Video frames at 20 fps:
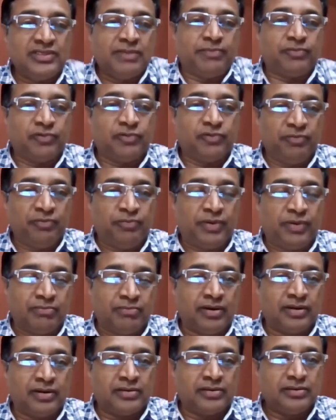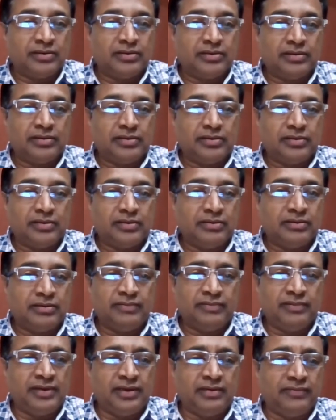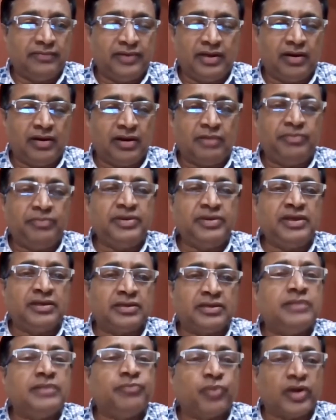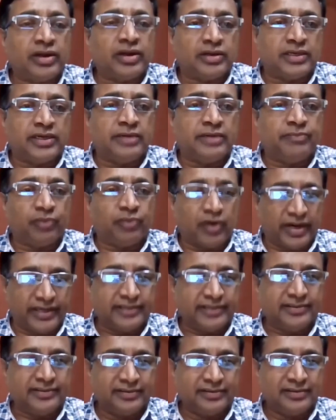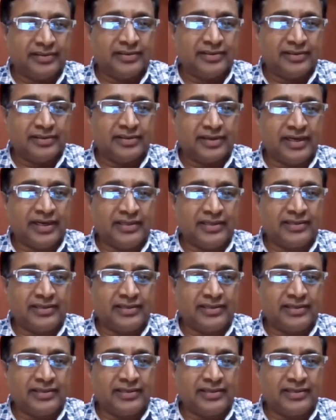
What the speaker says: who is a good plumber will not be unemployed, right?